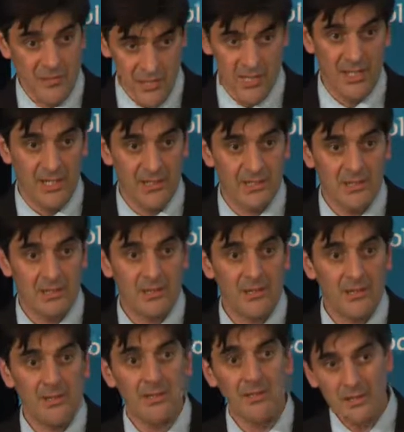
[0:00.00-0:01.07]
changed
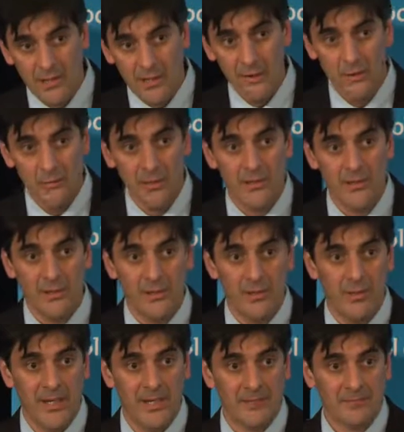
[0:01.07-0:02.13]
the tone of political
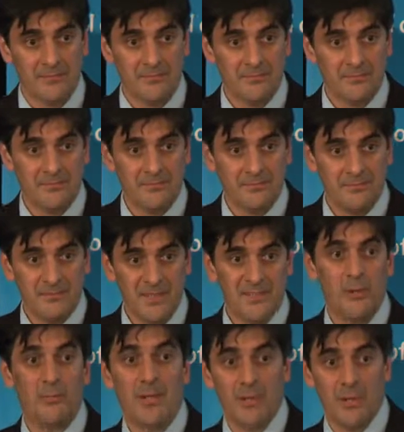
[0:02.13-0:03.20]
debate
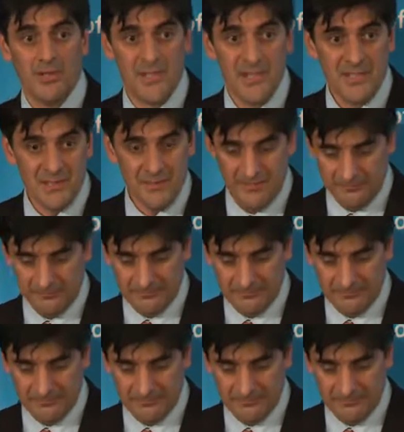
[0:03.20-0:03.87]
until people adjusted.